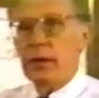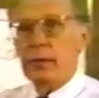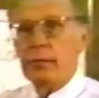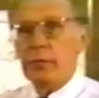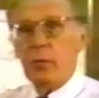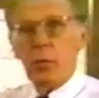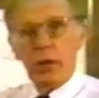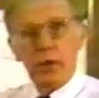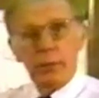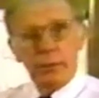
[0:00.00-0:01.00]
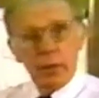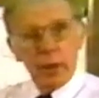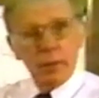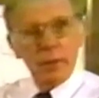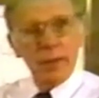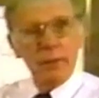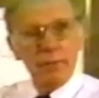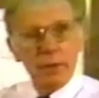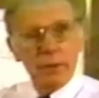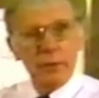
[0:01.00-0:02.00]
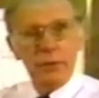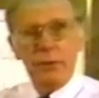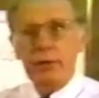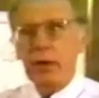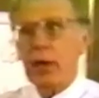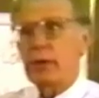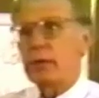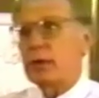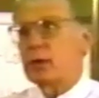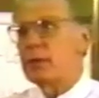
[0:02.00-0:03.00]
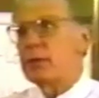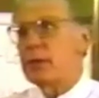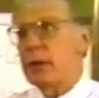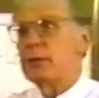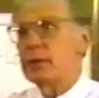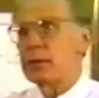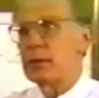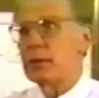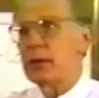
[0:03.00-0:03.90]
that one of the primary functions of a corporation